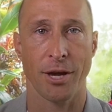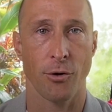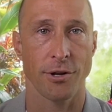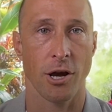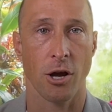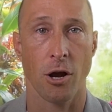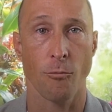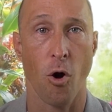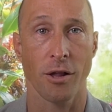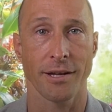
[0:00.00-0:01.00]
the Bitcoin dot
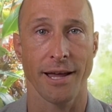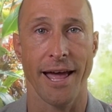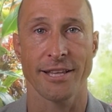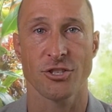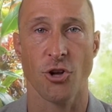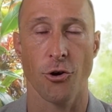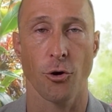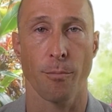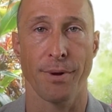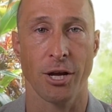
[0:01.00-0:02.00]
com wallet and start
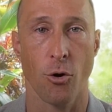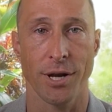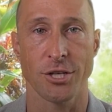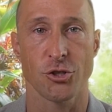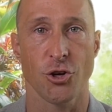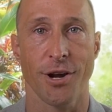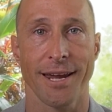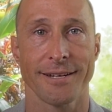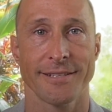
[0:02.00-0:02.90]
your Bitcoin journey